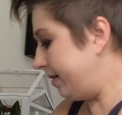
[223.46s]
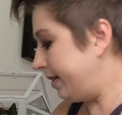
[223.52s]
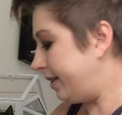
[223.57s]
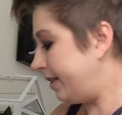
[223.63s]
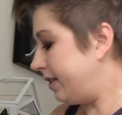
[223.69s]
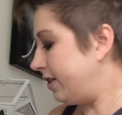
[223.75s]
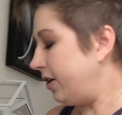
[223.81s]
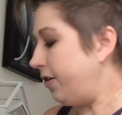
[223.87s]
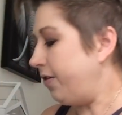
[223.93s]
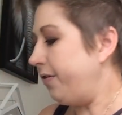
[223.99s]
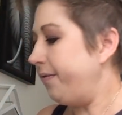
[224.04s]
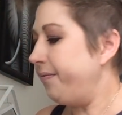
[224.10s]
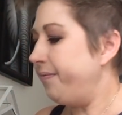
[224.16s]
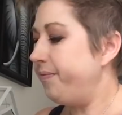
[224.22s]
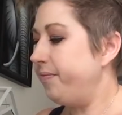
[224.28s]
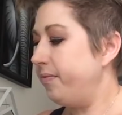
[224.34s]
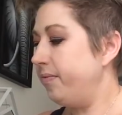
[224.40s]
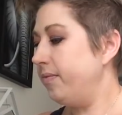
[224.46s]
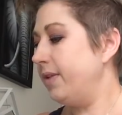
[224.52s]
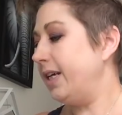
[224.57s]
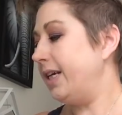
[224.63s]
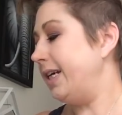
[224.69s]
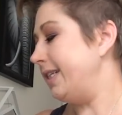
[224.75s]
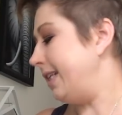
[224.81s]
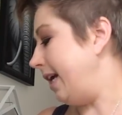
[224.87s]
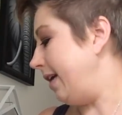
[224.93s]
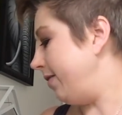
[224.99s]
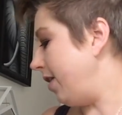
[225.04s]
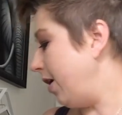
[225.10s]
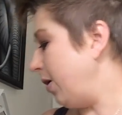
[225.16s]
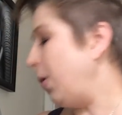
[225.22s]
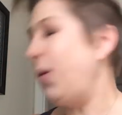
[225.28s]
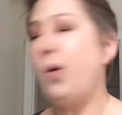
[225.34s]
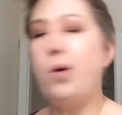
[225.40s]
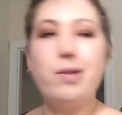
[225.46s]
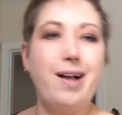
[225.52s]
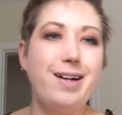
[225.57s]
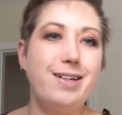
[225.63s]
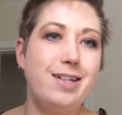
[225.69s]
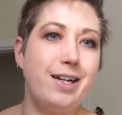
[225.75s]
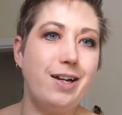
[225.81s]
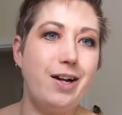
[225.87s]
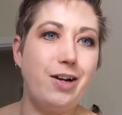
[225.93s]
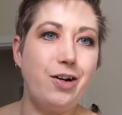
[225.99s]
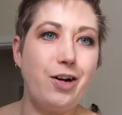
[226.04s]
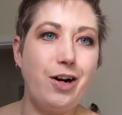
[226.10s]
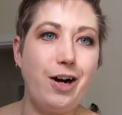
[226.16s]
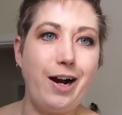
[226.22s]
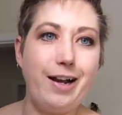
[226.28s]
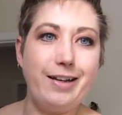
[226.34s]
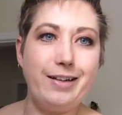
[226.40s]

So, like I say, not a whole lot done on her.